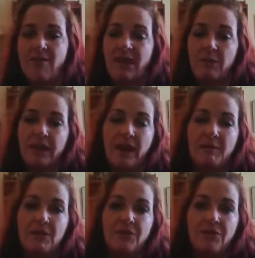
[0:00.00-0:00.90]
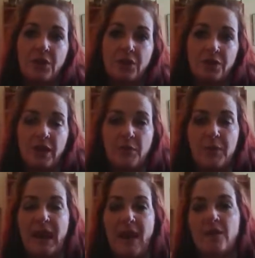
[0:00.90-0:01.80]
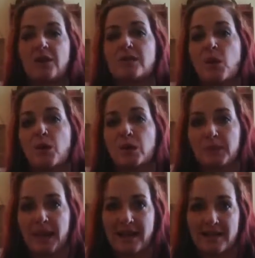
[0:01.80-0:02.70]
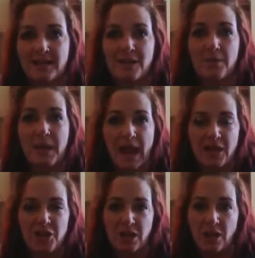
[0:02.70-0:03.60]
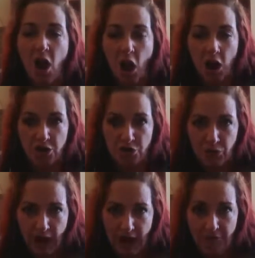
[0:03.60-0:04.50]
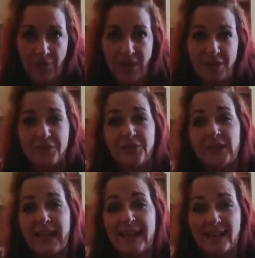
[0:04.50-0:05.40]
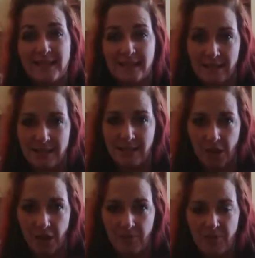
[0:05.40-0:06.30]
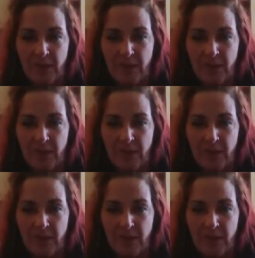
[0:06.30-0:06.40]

Then we come in further and we have our solar plex. This is our passion, our drive, fight or flight exists here.